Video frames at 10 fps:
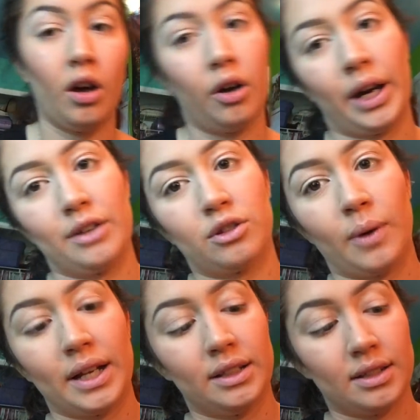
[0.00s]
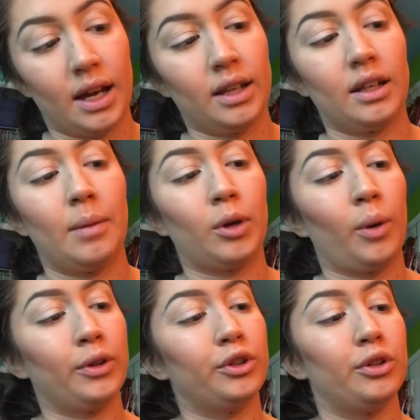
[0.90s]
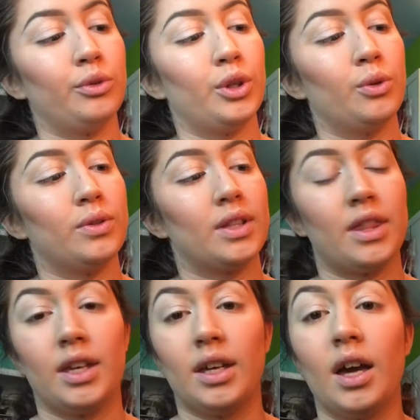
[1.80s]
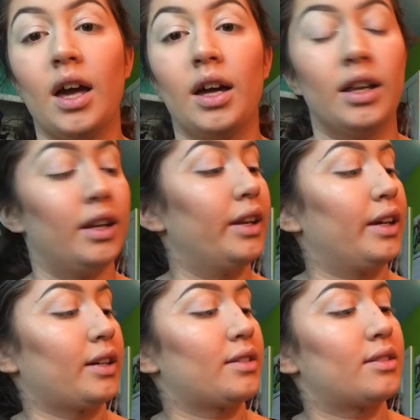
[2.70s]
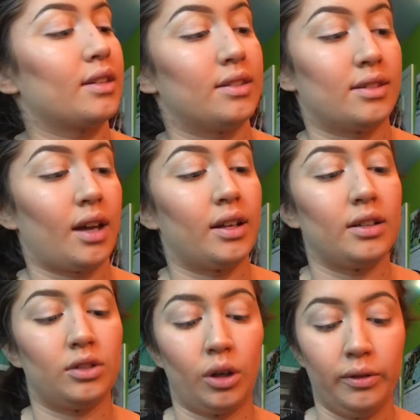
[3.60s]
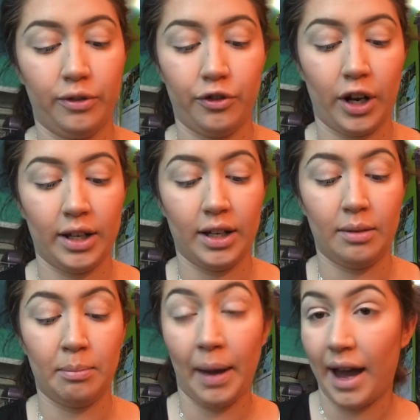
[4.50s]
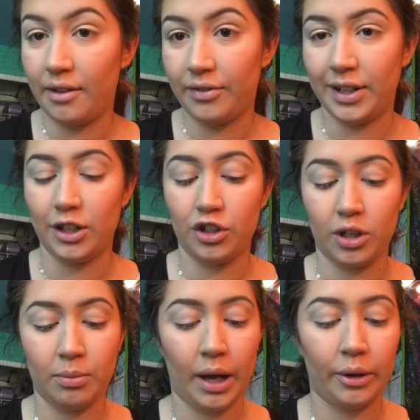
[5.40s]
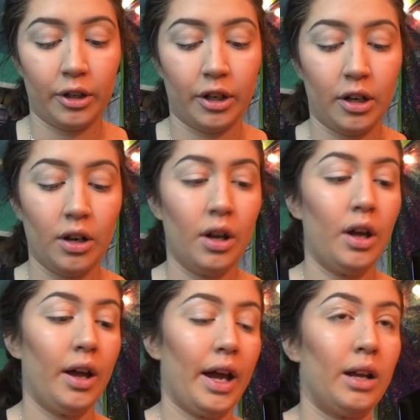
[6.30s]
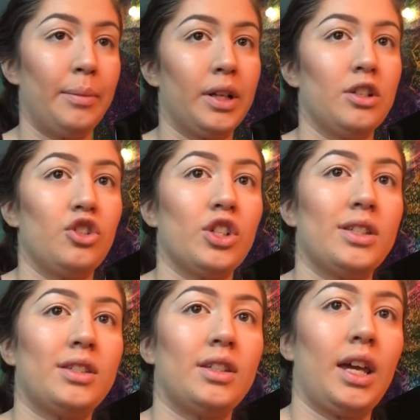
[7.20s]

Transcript: Okay, so I decided I'm going to use the NYX Set It Don't Fret It Matte Finishing Powder, and I'm gonna just